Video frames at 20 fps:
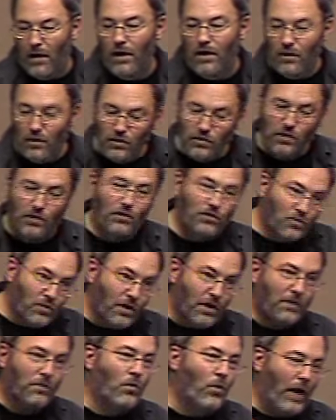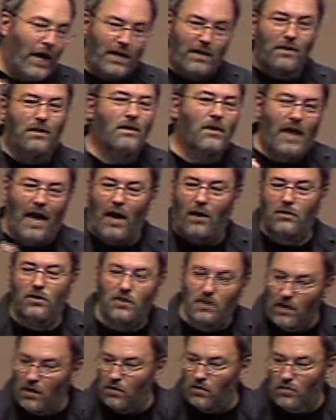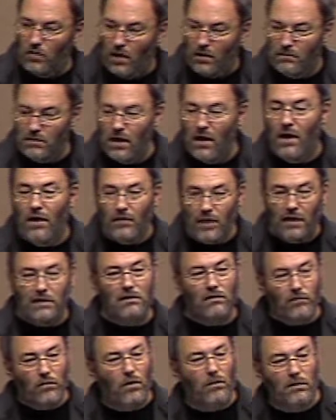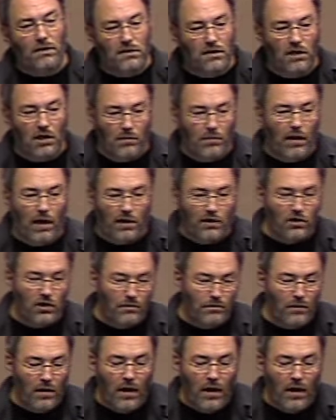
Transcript: Usually those really wet, loud snare drums. That's a form of syncopation.